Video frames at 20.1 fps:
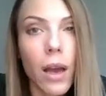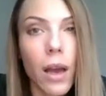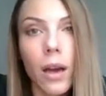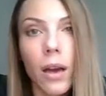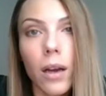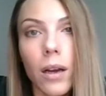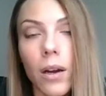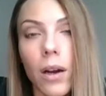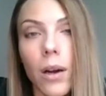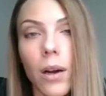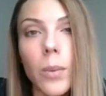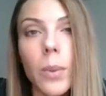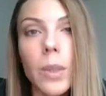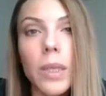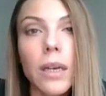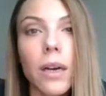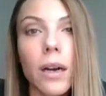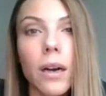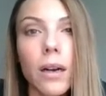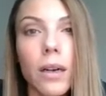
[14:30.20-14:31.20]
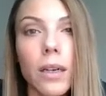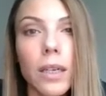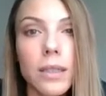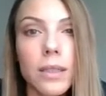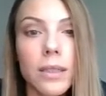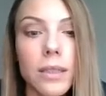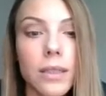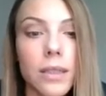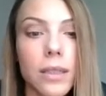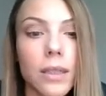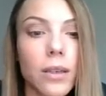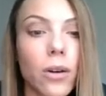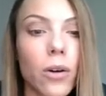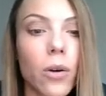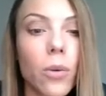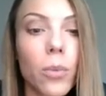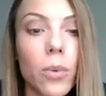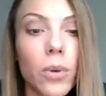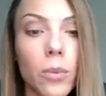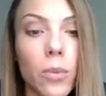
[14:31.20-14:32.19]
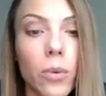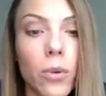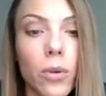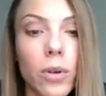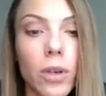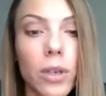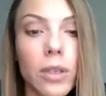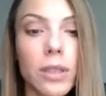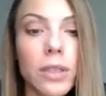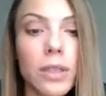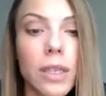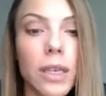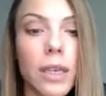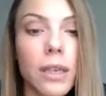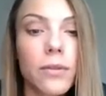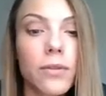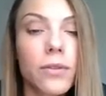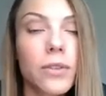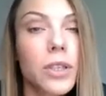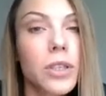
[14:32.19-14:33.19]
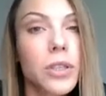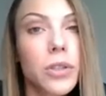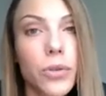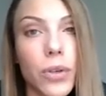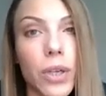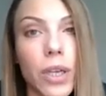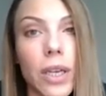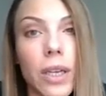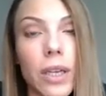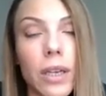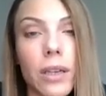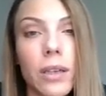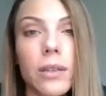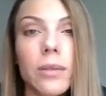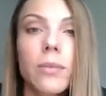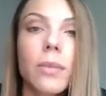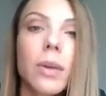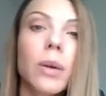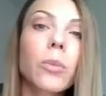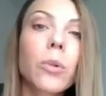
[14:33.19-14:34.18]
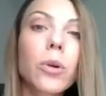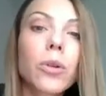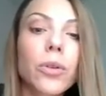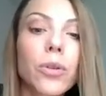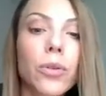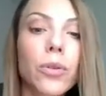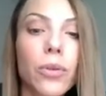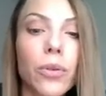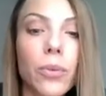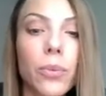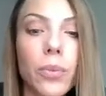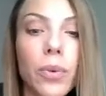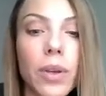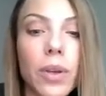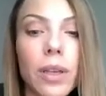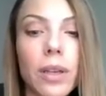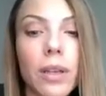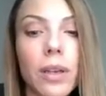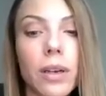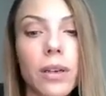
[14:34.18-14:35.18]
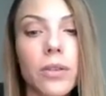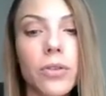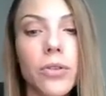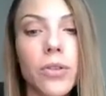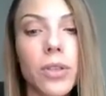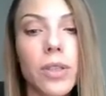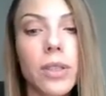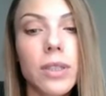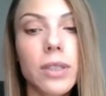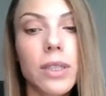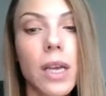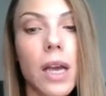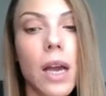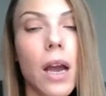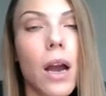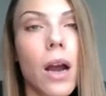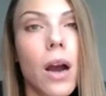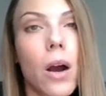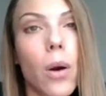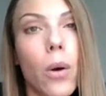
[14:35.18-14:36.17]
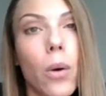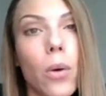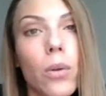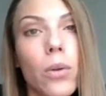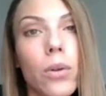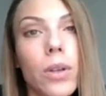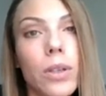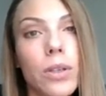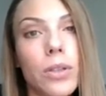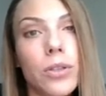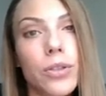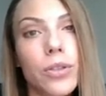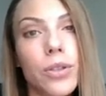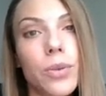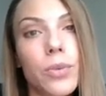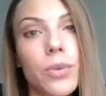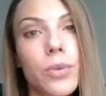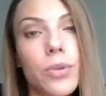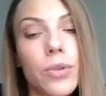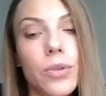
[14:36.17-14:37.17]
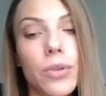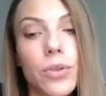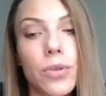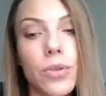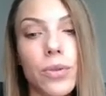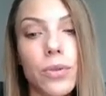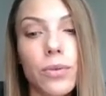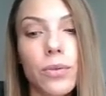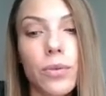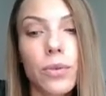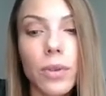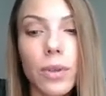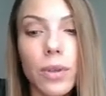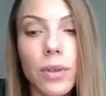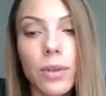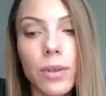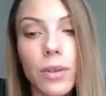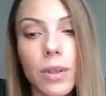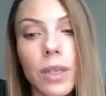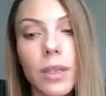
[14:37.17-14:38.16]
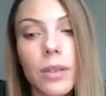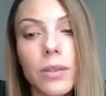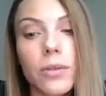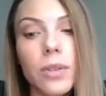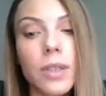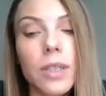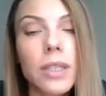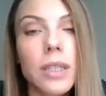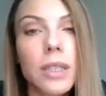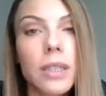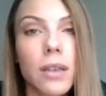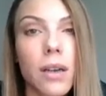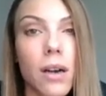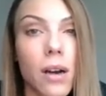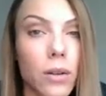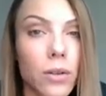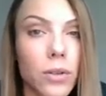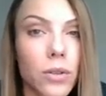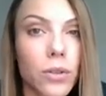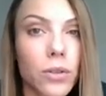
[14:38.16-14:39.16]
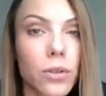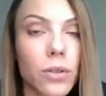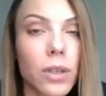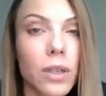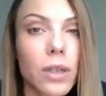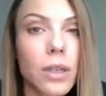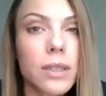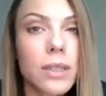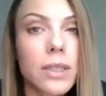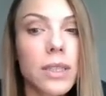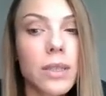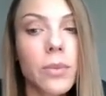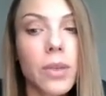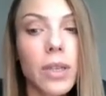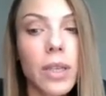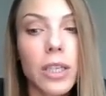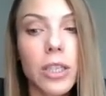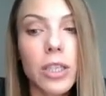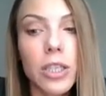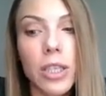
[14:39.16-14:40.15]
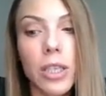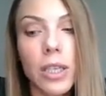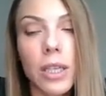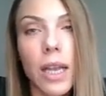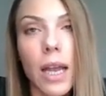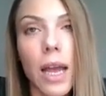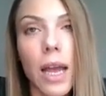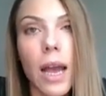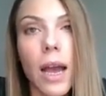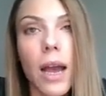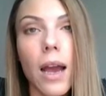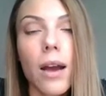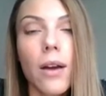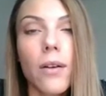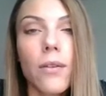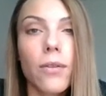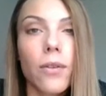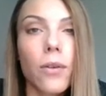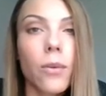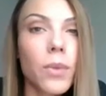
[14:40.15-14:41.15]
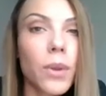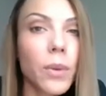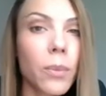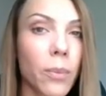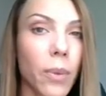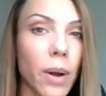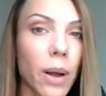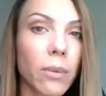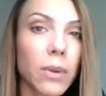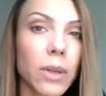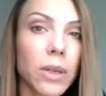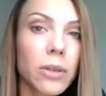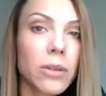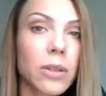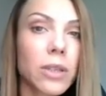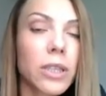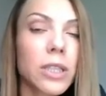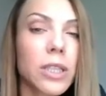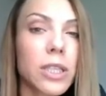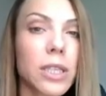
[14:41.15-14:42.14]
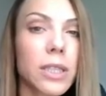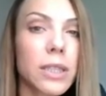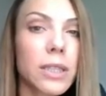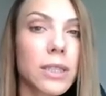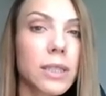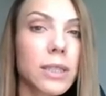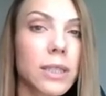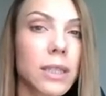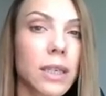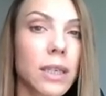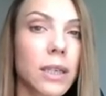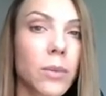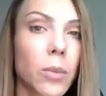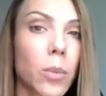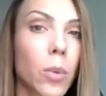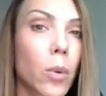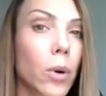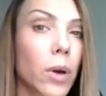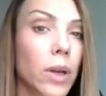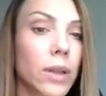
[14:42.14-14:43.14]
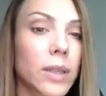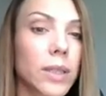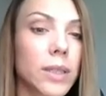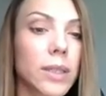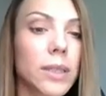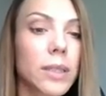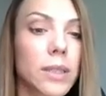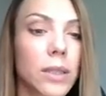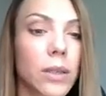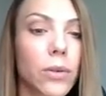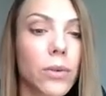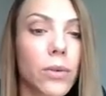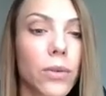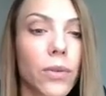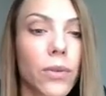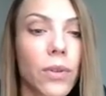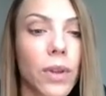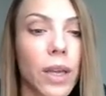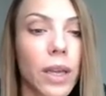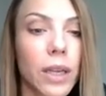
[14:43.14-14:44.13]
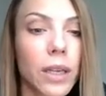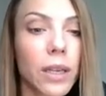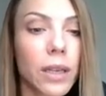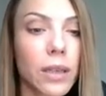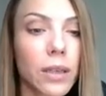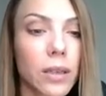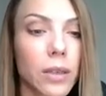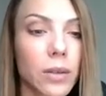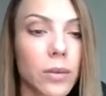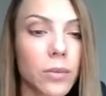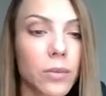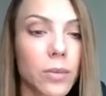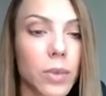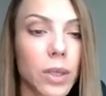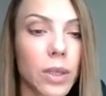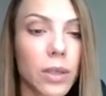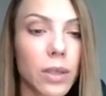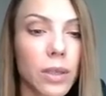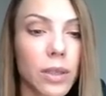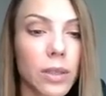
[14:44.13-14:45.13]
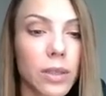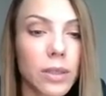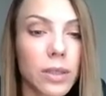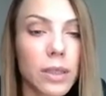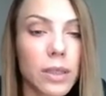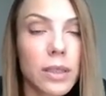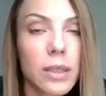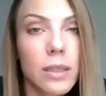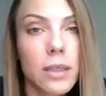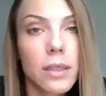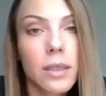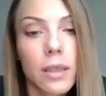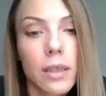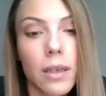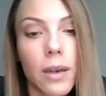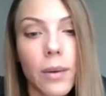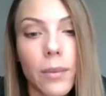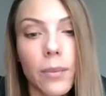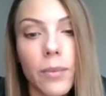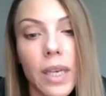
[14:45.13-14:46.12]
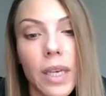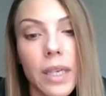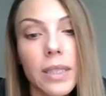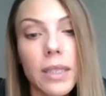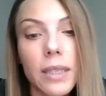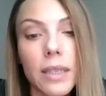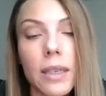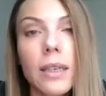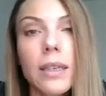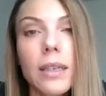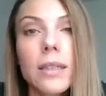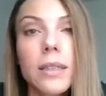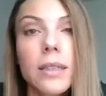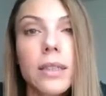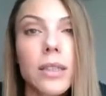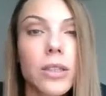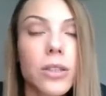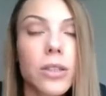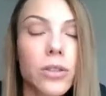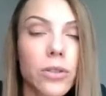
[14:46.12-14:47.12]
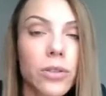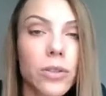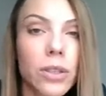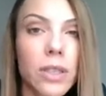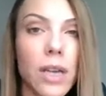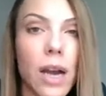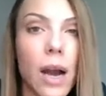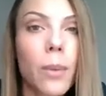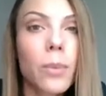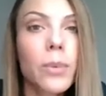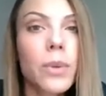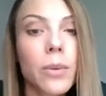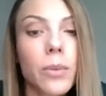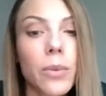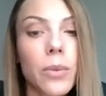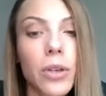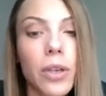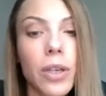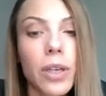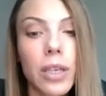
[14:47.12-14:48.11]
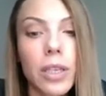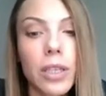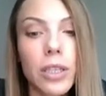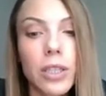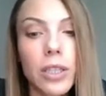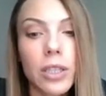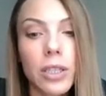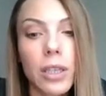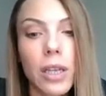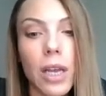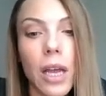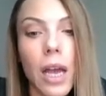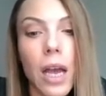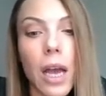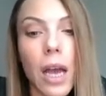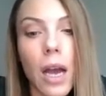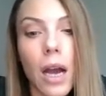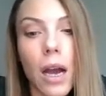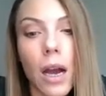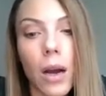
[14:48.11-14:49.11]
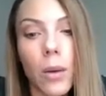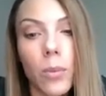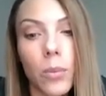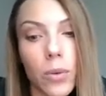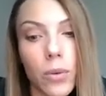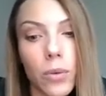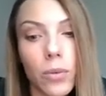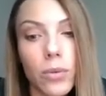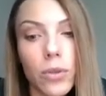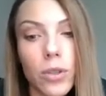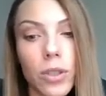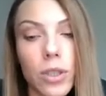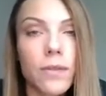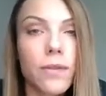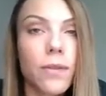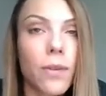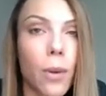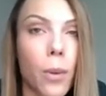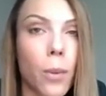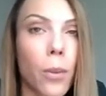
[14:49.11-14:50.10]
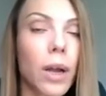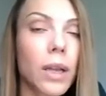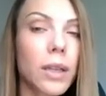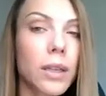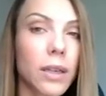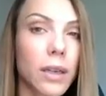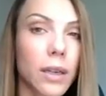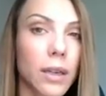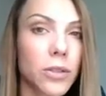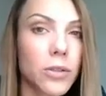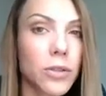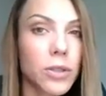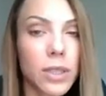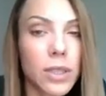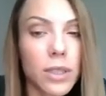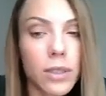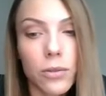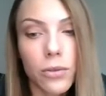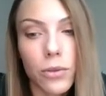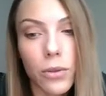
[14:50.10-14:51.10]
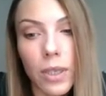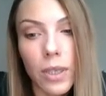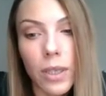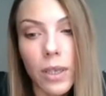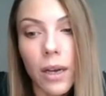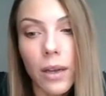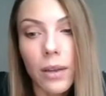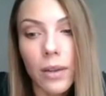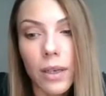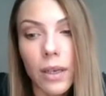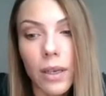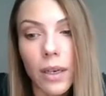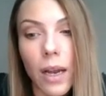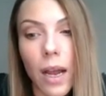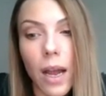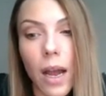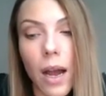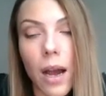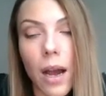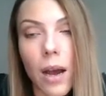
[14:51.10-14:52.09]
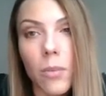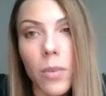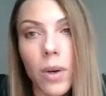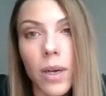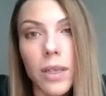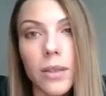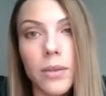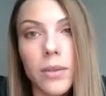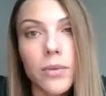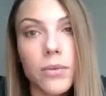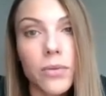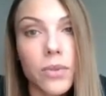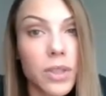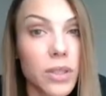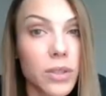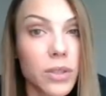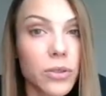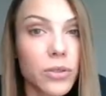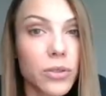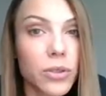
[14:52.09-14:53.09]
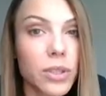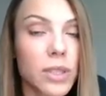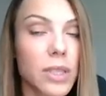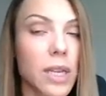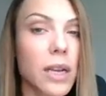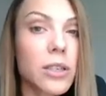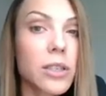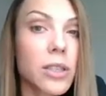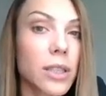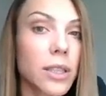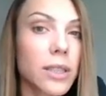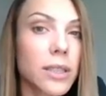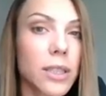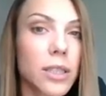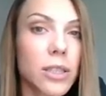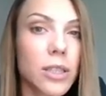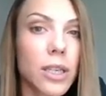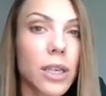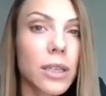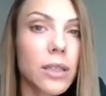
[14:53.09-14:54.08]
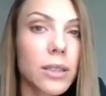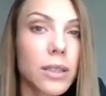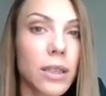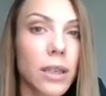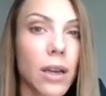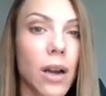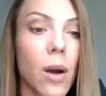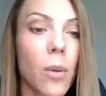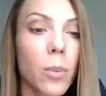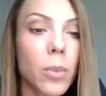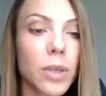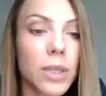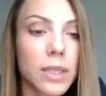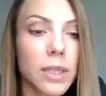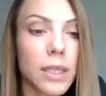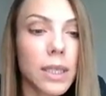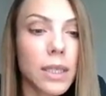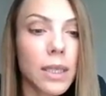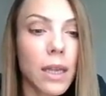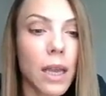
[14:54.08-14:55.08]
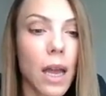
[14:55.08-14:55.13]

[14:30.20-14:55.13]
Common currency, open borders, and free trade among European countries all contribute to the increase in cultural assimilation. From the public relations standpoint, this is a good thing because it makes it easier to adopt communication approaches from one country to another. But researchers actually suggest the opposite.